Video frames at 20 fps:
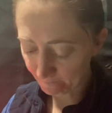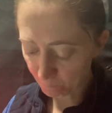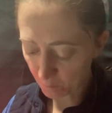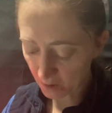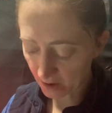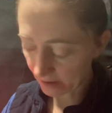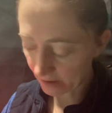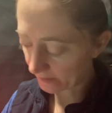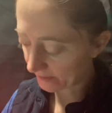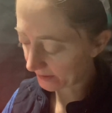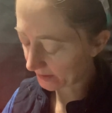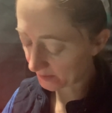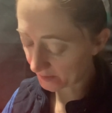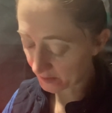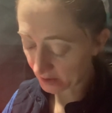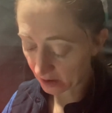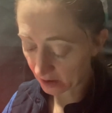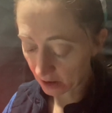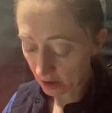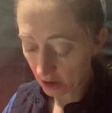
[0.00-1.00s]
let that
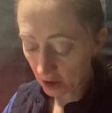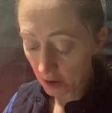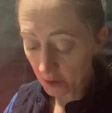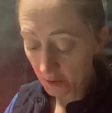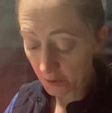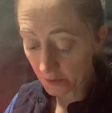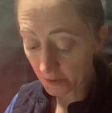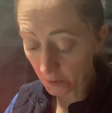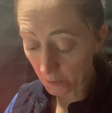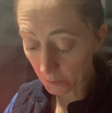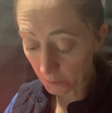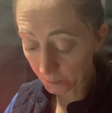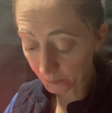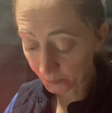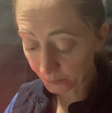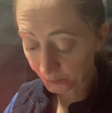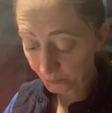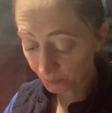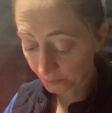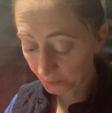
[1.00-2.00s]
sit. So
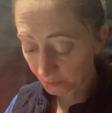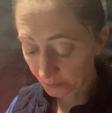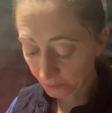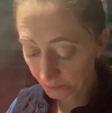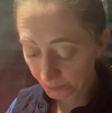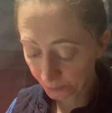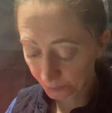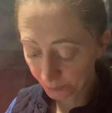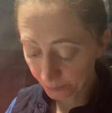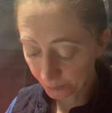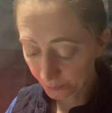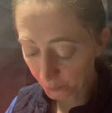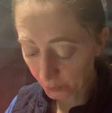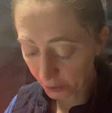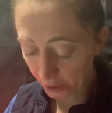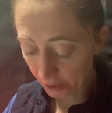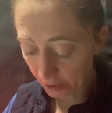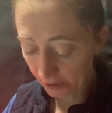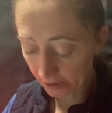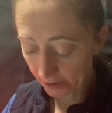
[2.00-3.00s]

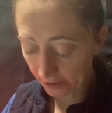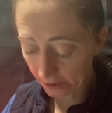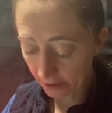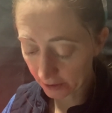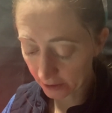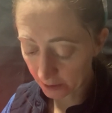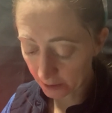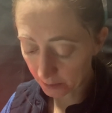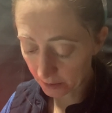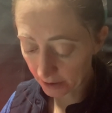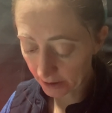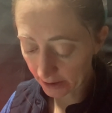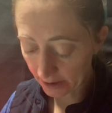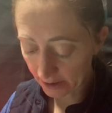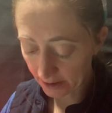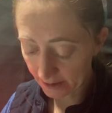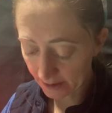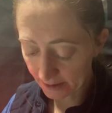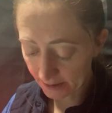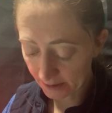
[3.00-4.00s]
you're gonna come
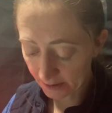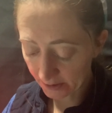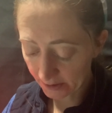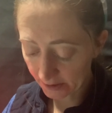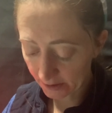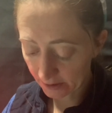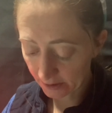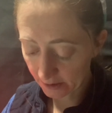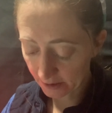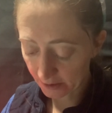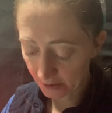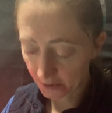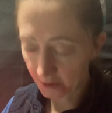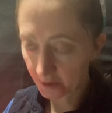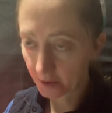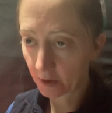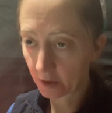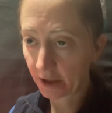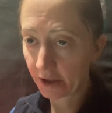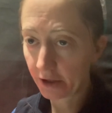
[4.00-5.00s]
and
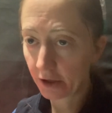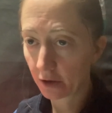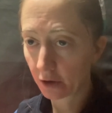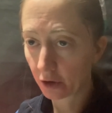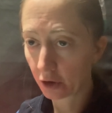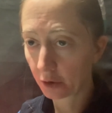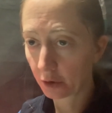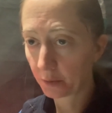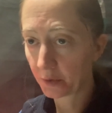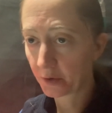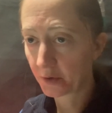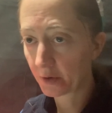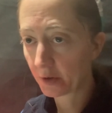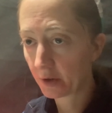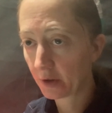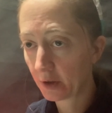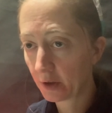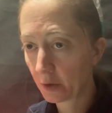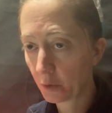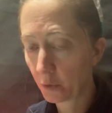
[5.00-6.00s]
strain your herbs
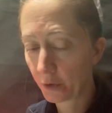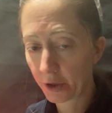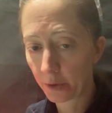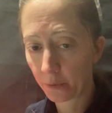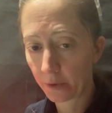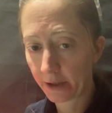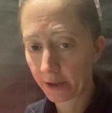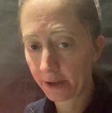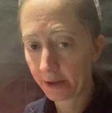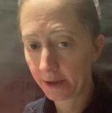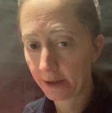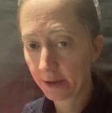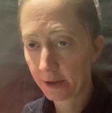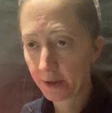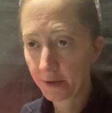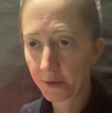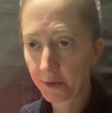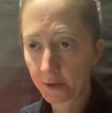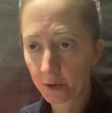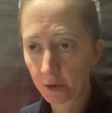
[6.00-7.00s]
when you're ready.
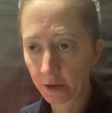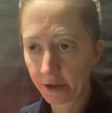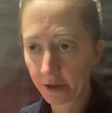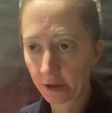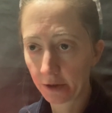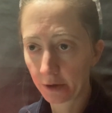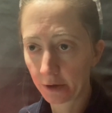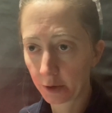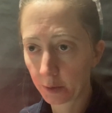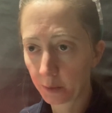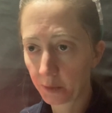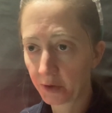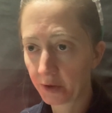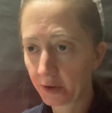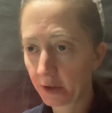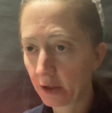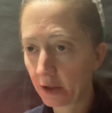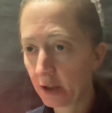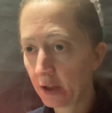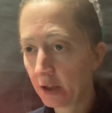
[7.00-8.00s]
Strain your herbs,
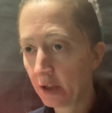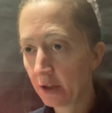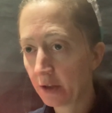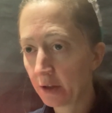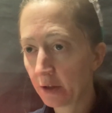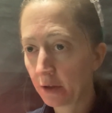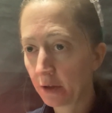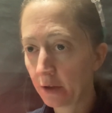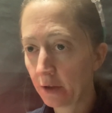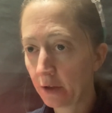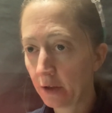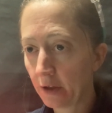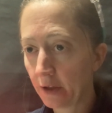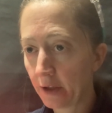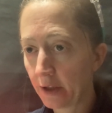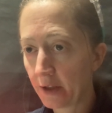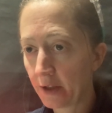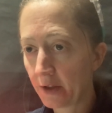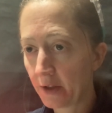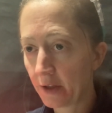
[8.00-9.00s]

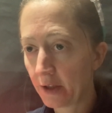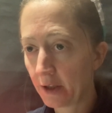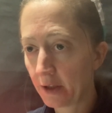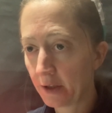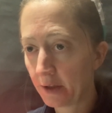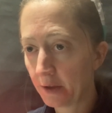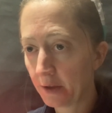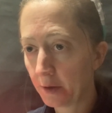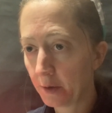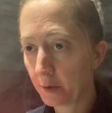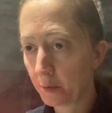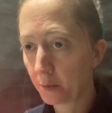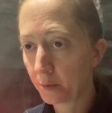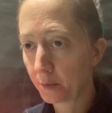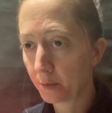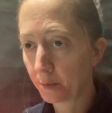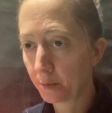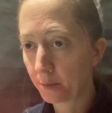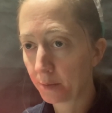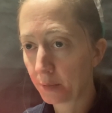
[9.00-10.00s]
and then
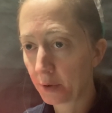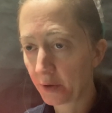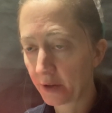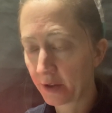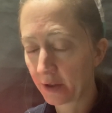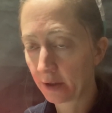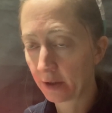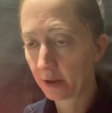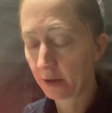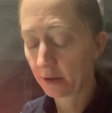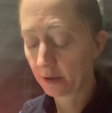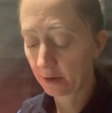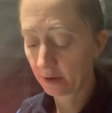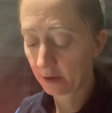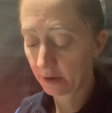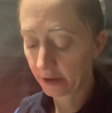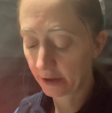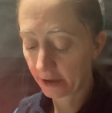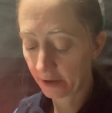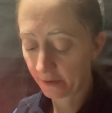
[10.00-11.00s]
put the
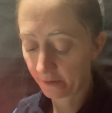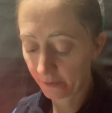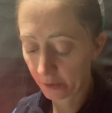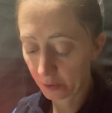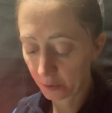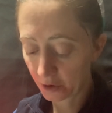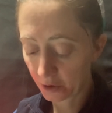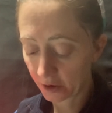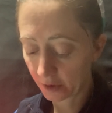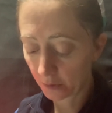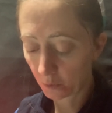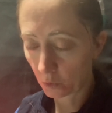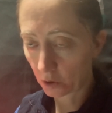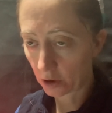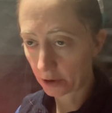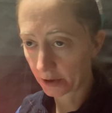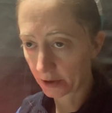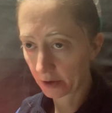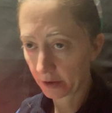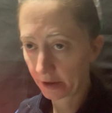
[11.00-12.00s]
infusion
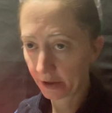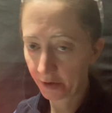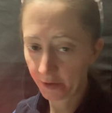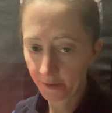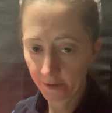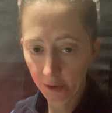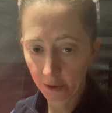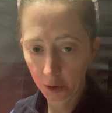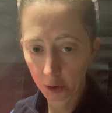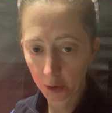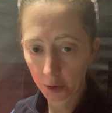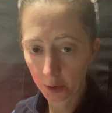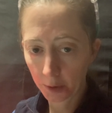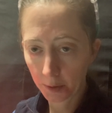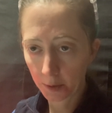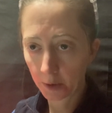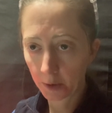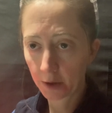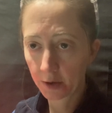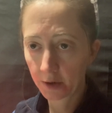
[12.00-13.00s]
water into your
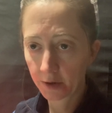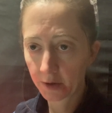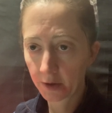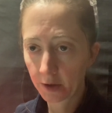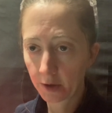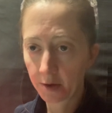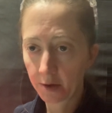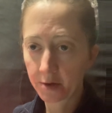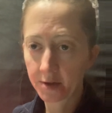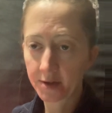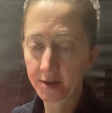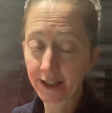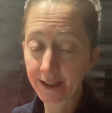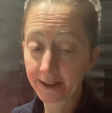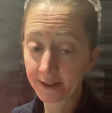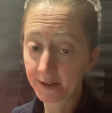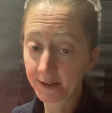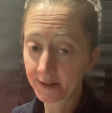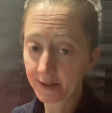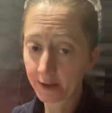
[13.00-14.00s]

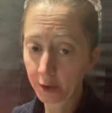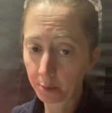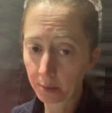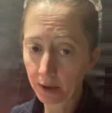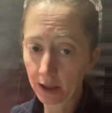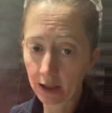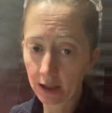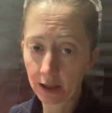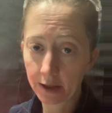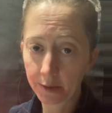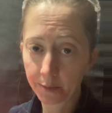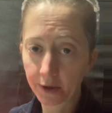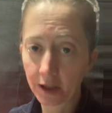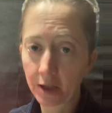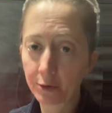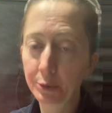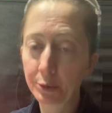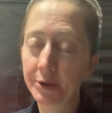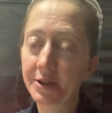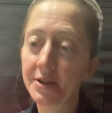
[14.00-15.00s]
stainless steel pot,
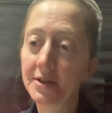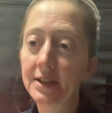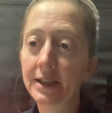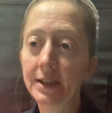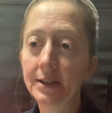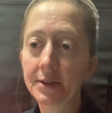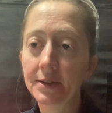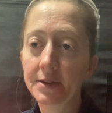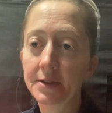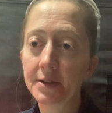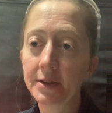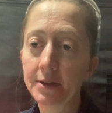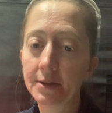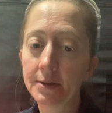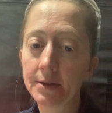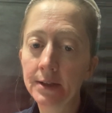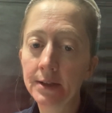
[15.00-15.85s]
probably stainless steel.